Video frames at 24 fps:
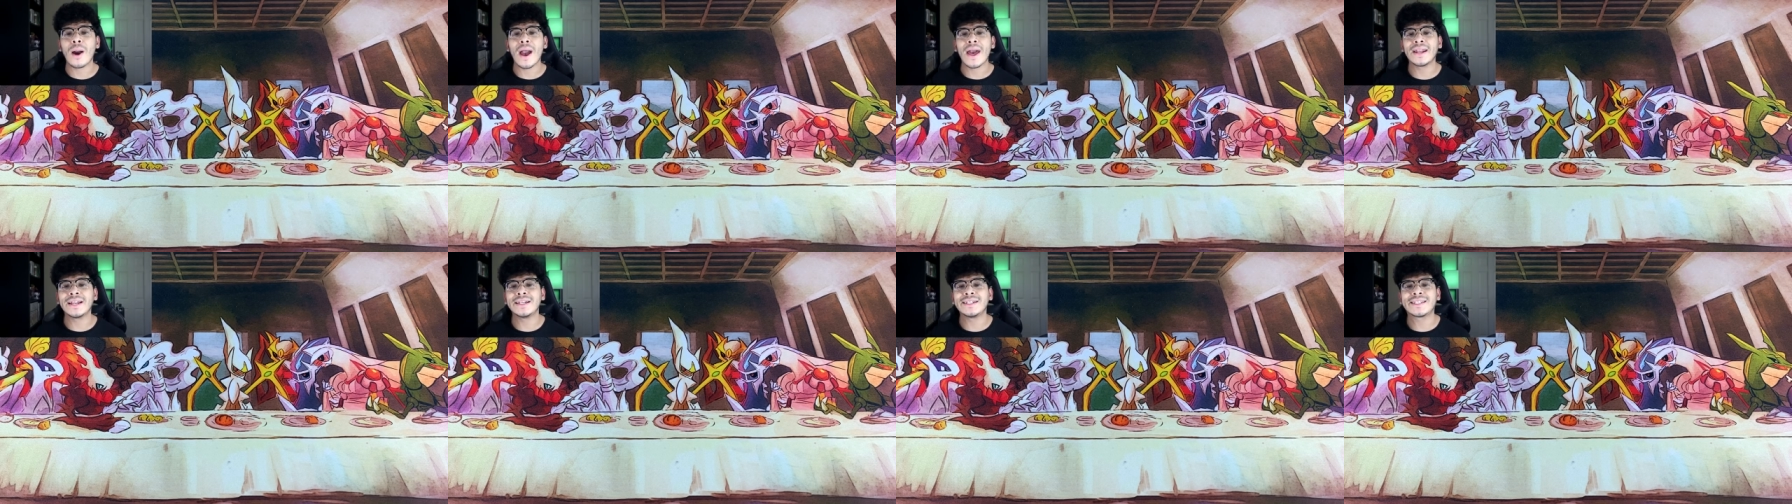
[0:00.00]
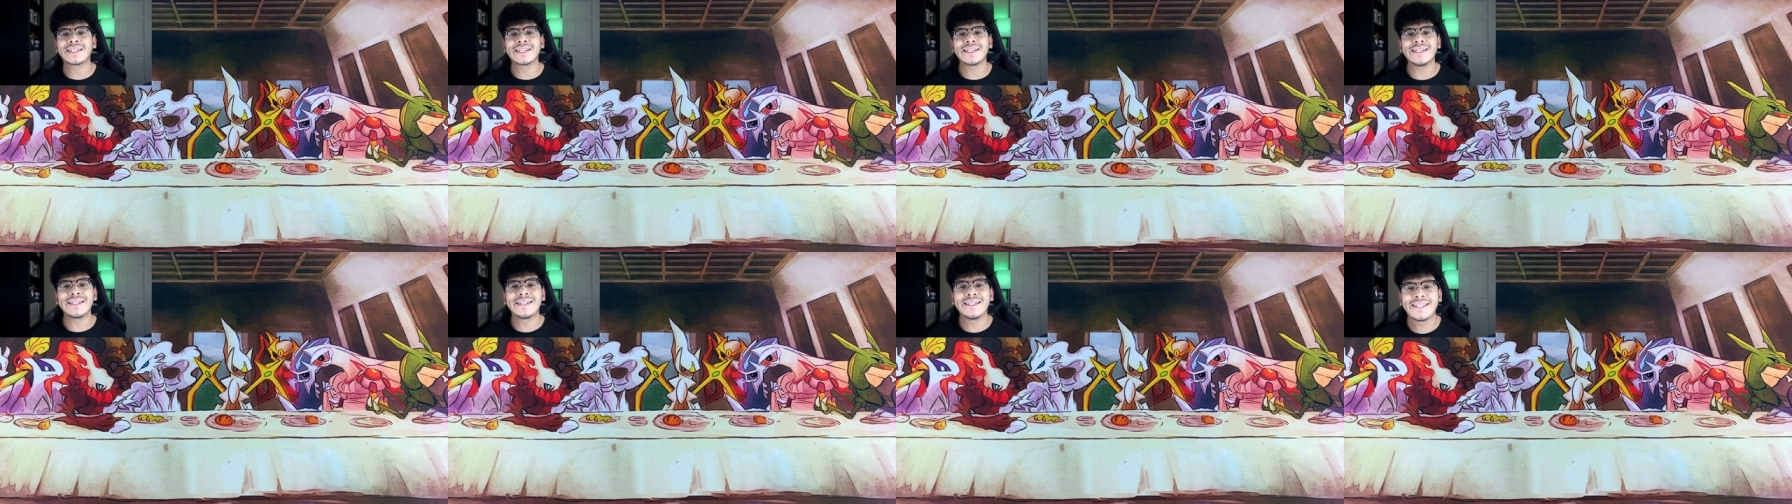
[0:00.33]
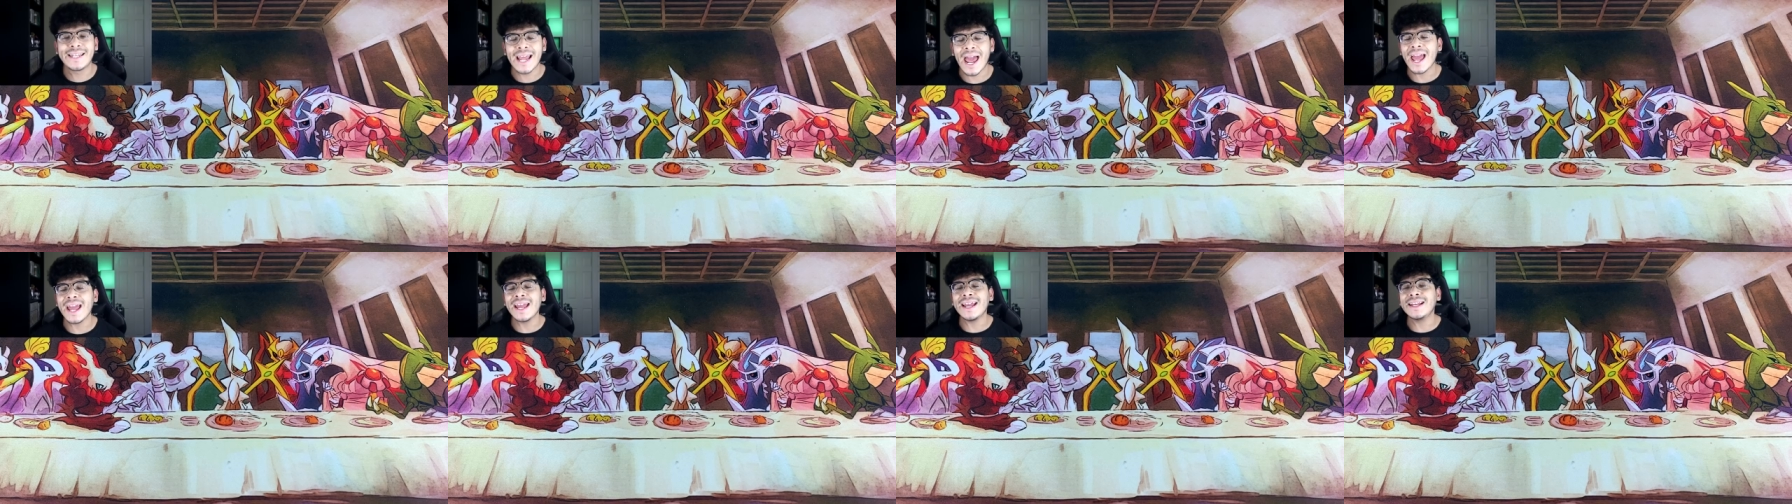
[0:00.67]
And in
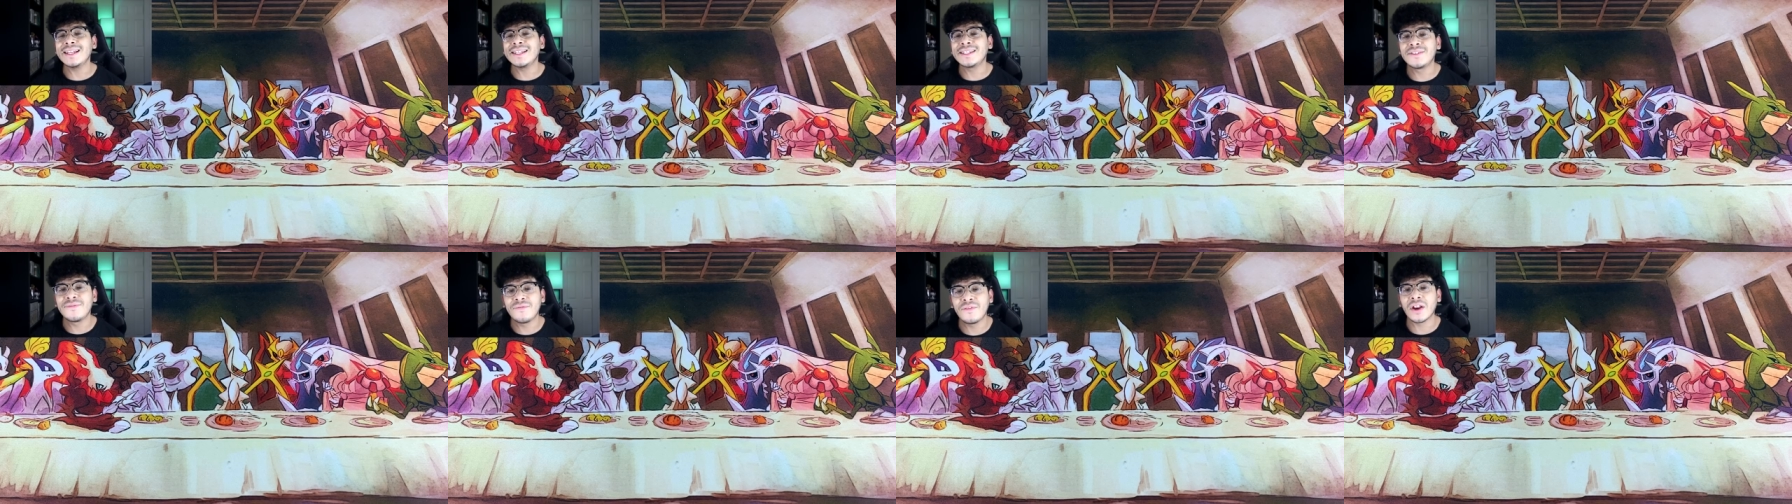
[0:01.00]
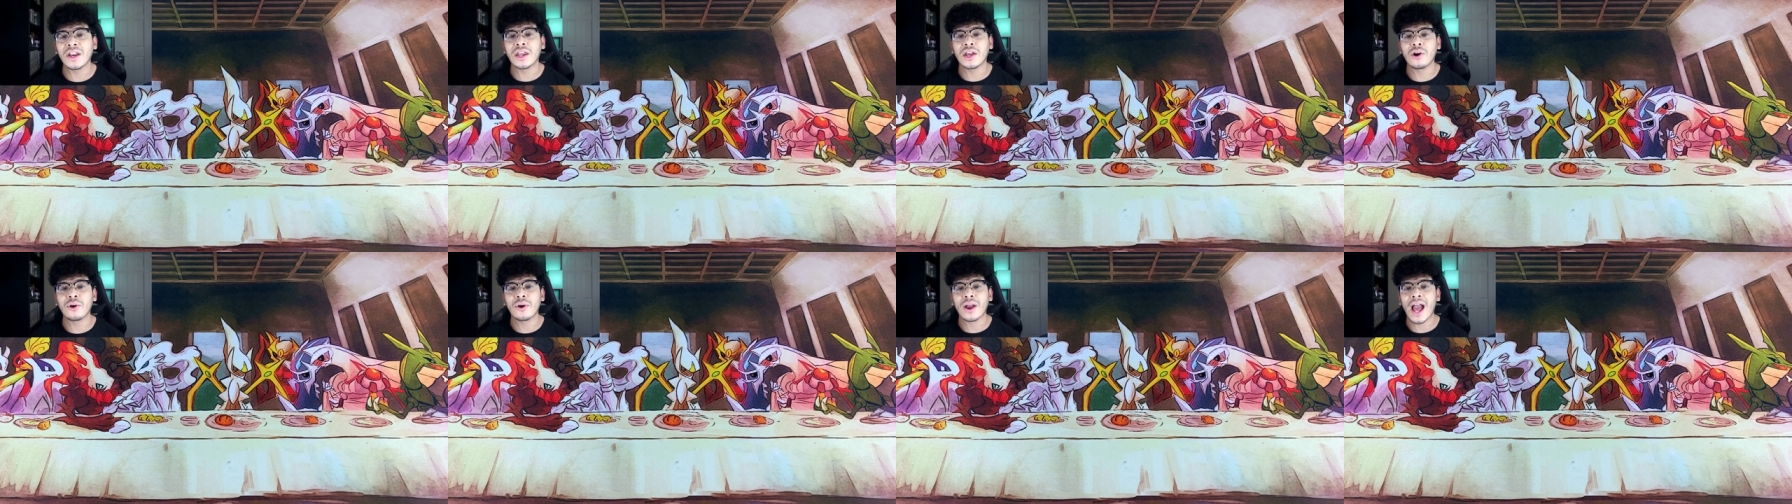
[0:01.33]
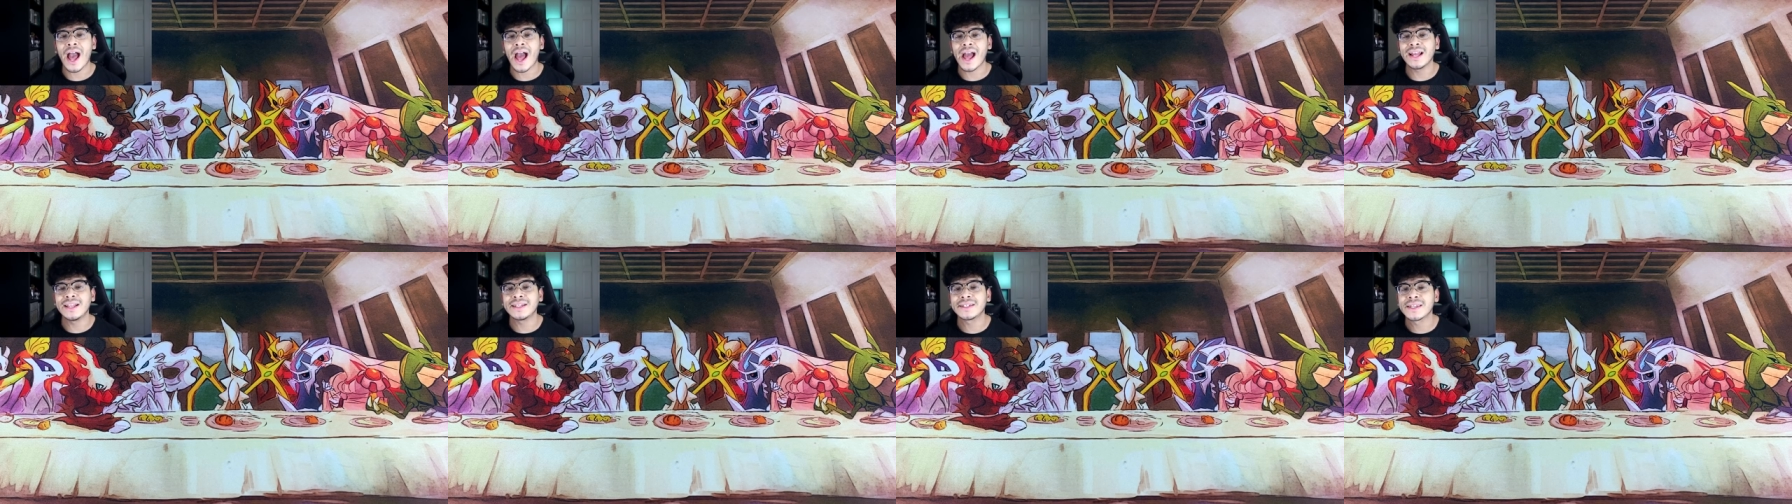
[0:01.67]
today's video,
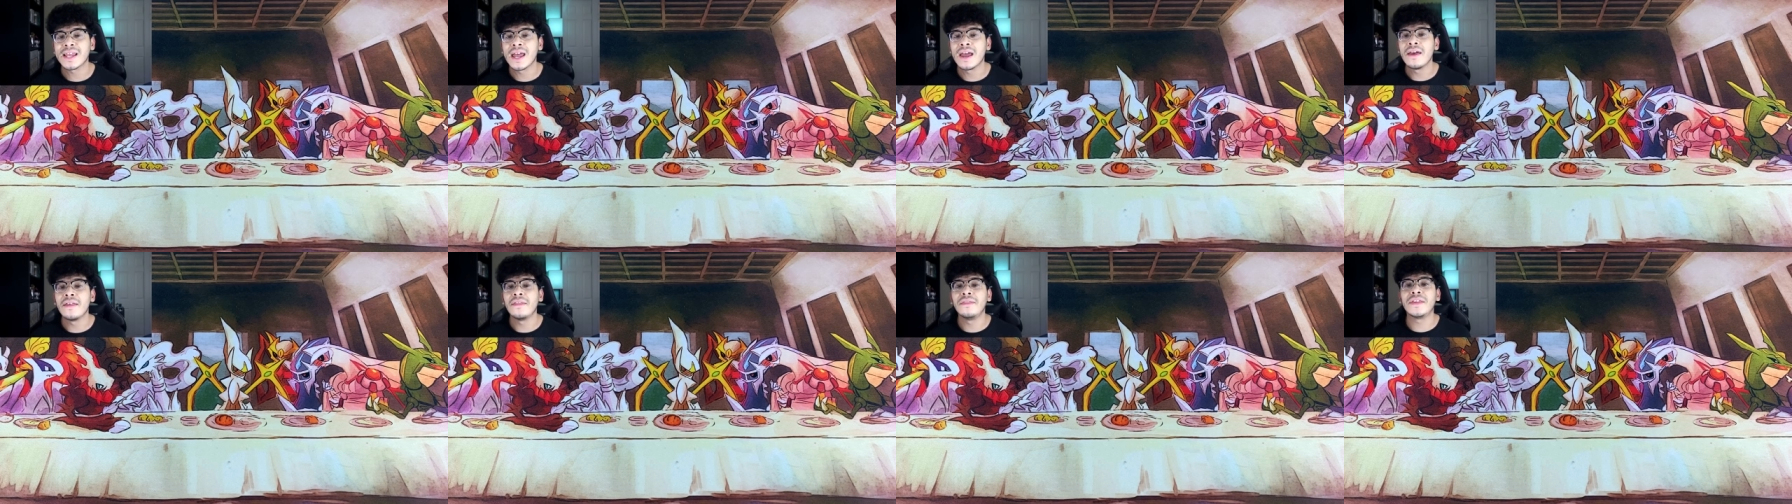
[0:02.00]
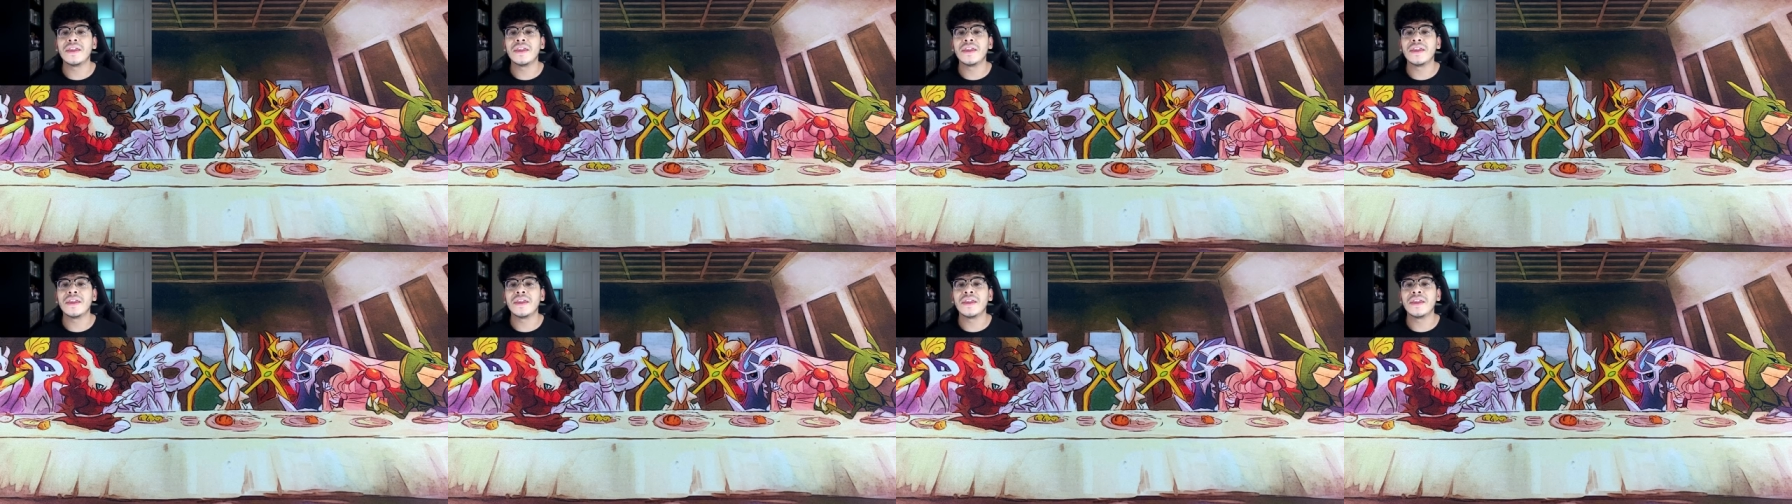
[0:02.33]
guys,